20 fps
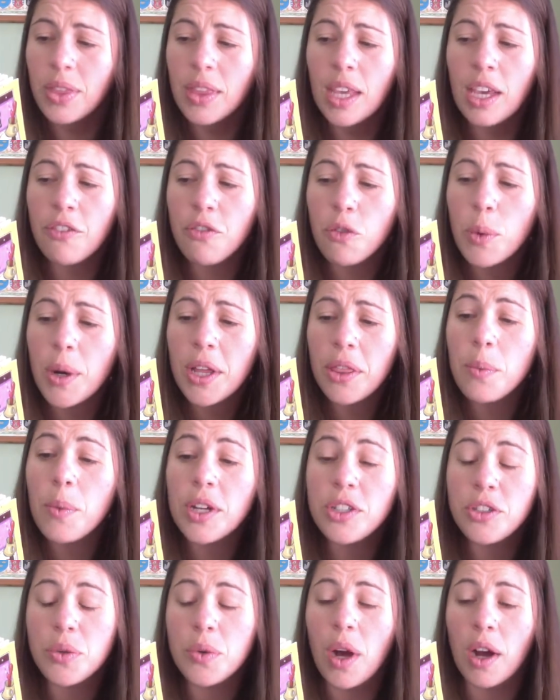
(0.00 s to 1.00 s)
if we're the
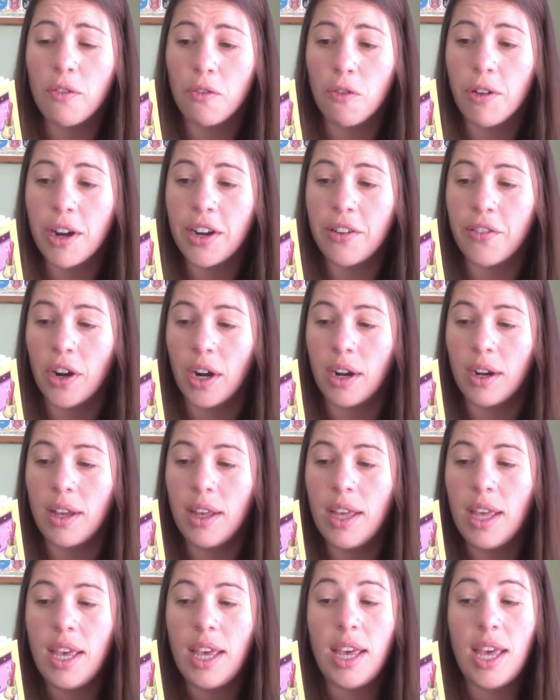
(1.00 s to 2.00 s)
ones who got rid of her.
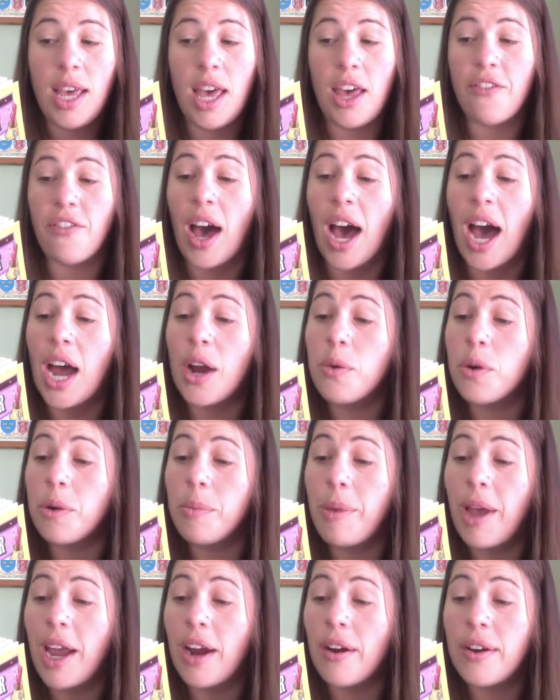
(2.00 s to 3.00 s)
If I were
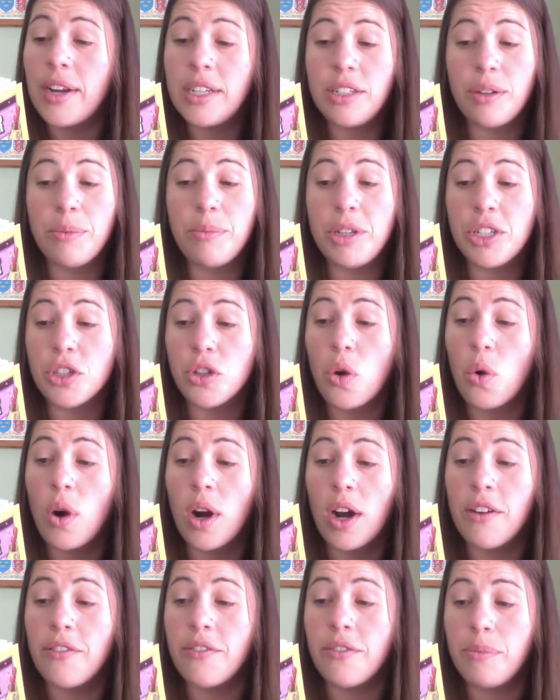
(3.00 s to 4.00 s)
married to Miss
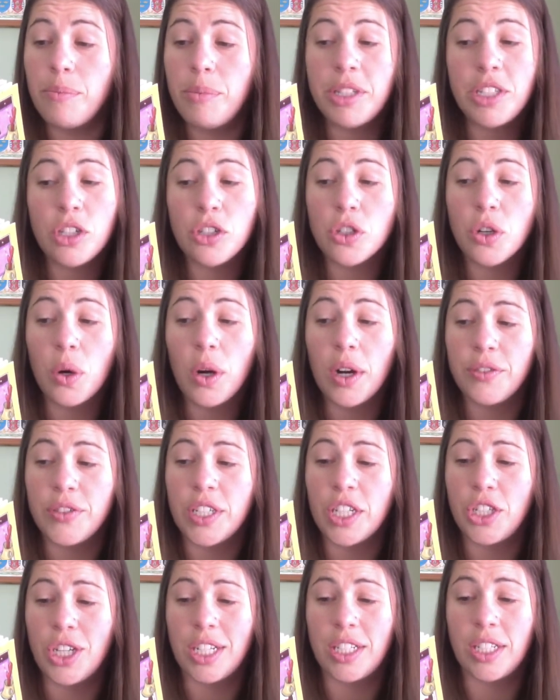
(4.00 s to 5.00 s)
Gorf, Mrs. Gorf,
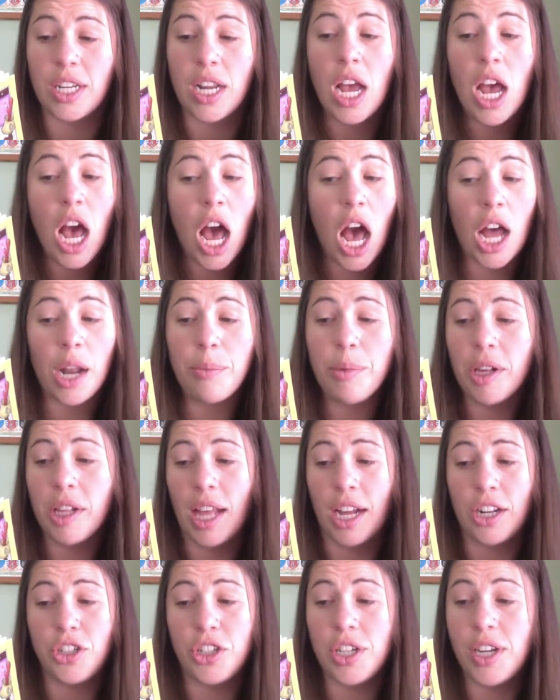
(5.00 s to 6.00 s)
said Jason, I'd be
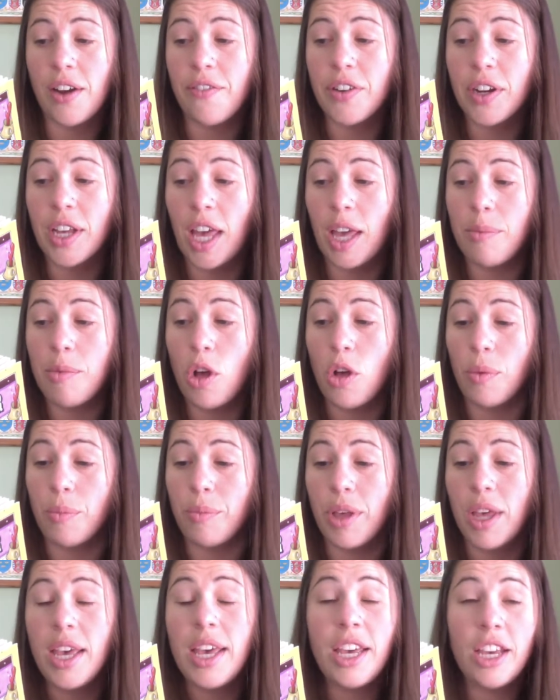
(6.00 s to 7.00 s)
glad she never came home.
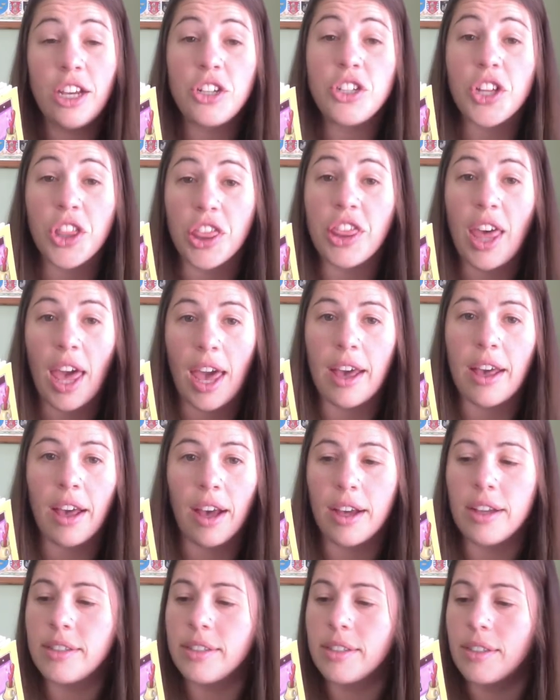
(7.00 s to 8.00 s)
He should thank
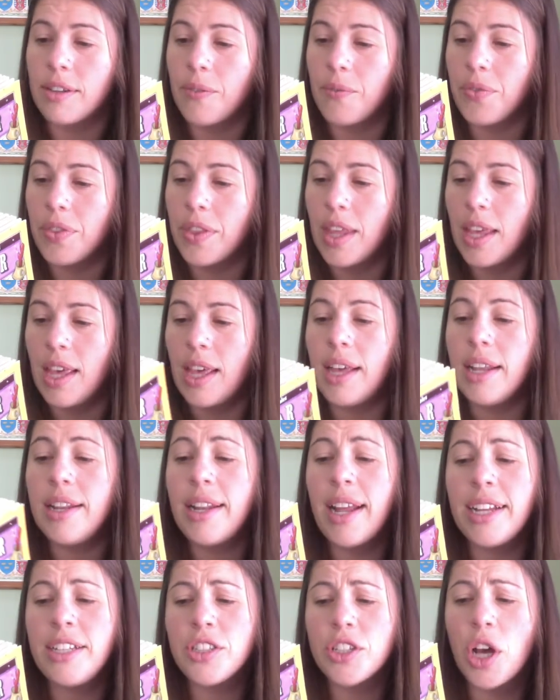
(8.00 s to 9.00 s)
us.
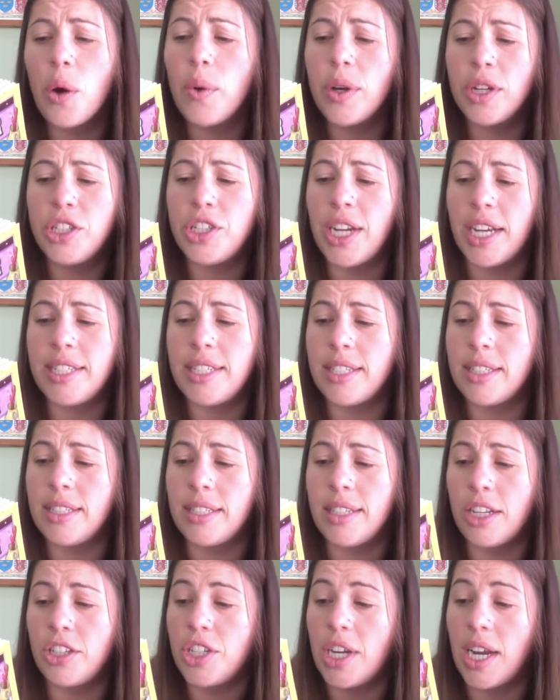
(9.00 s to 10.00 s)
Nice going, Jason,
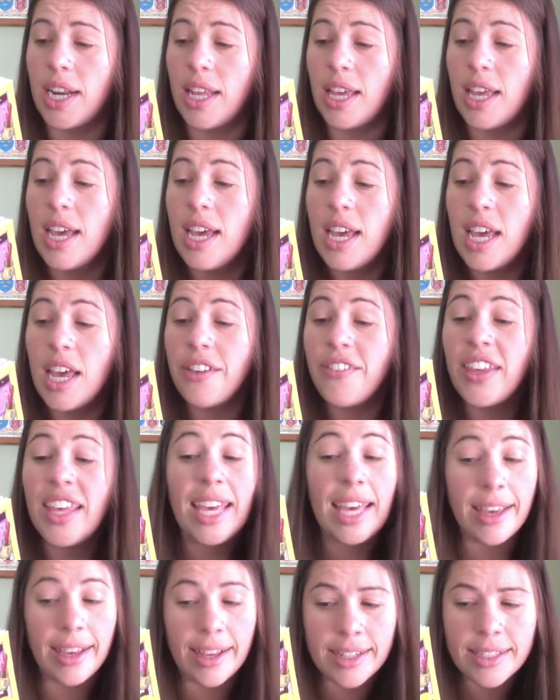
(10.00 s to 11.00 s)
said Jenny. If
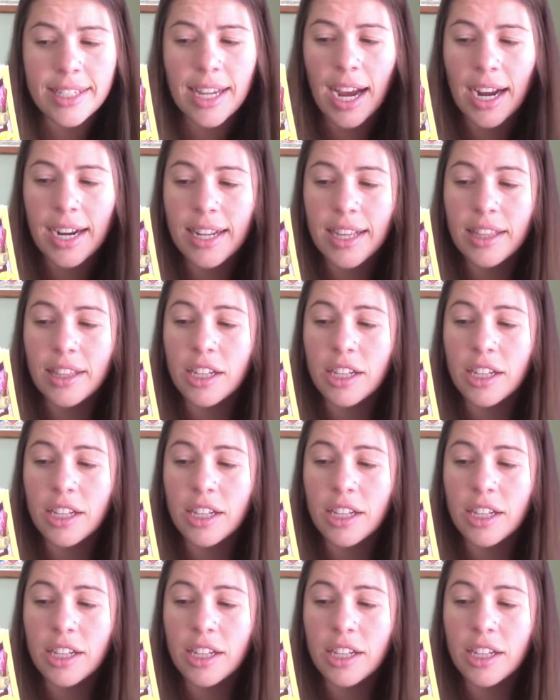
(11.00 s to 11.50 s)
he is hiding in